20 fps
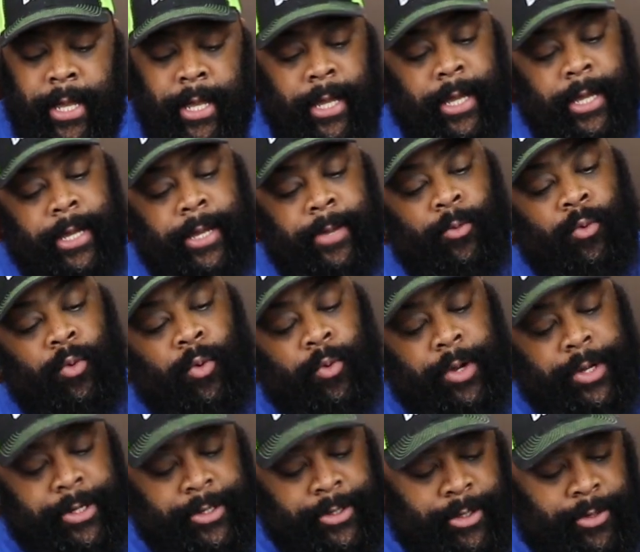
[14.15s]
And what
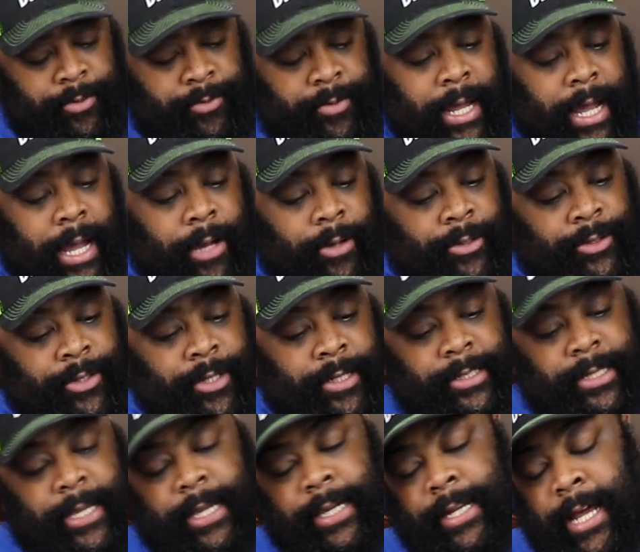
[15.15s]
we're gonna do now is we're
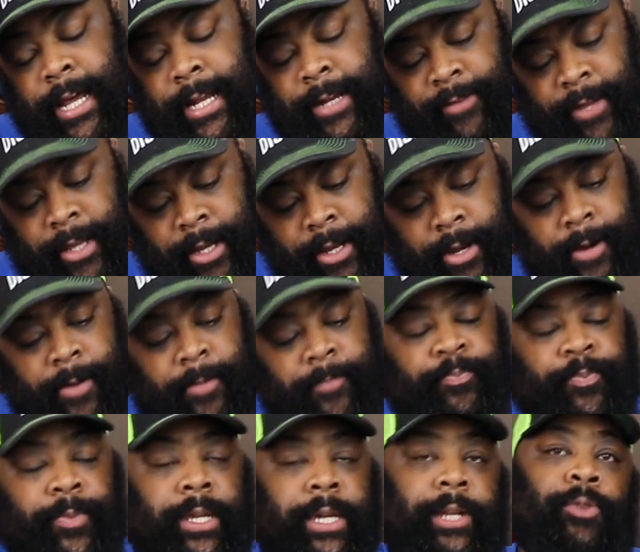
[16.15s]
gonna take it out of here,
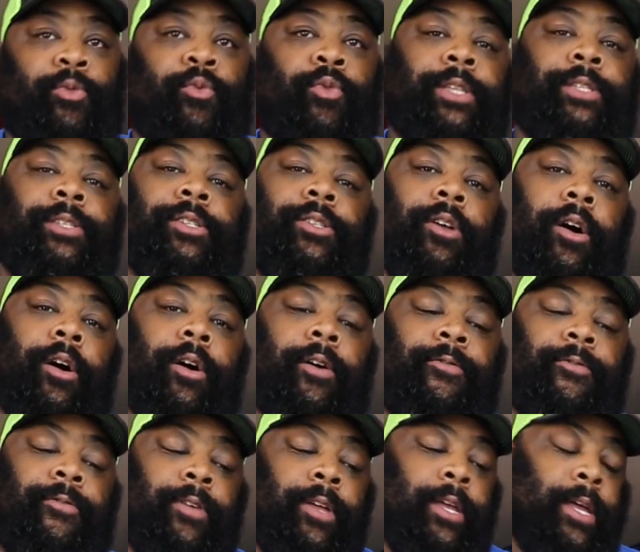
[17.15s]
get it rinsed
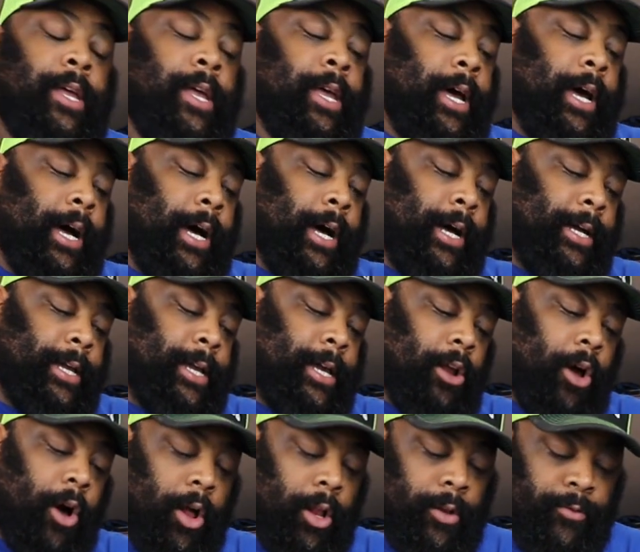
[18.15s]
off,
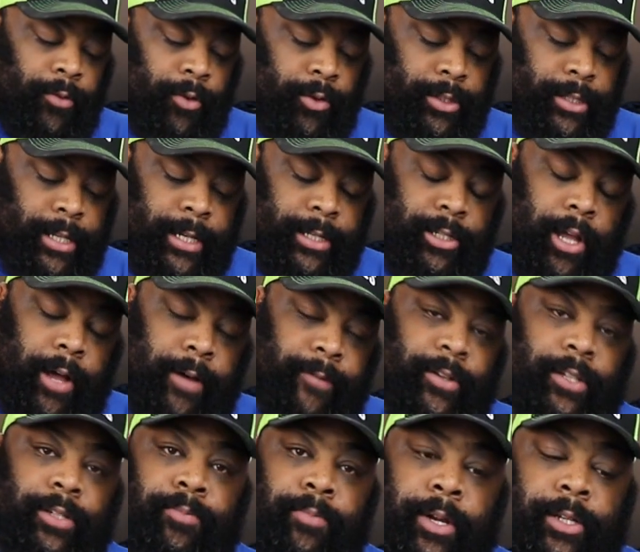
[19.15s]
get all of those things
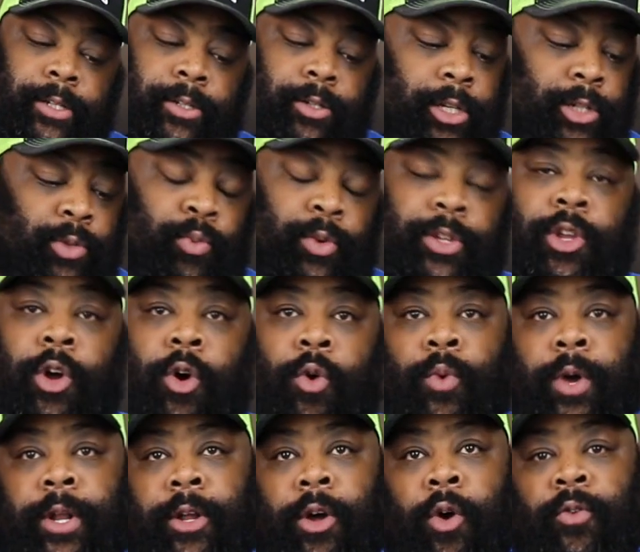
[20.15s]
off as much, because we
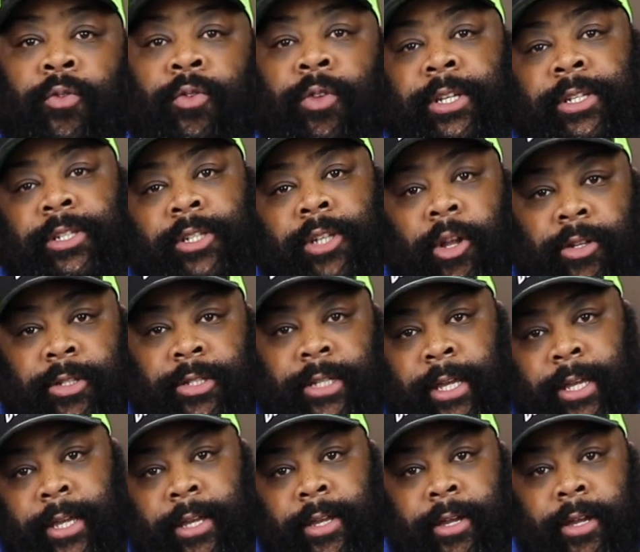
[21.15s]
don't want an overly
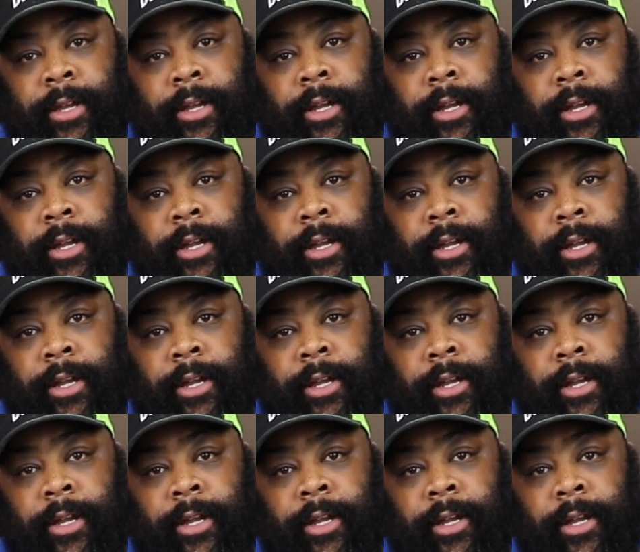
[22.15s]
salty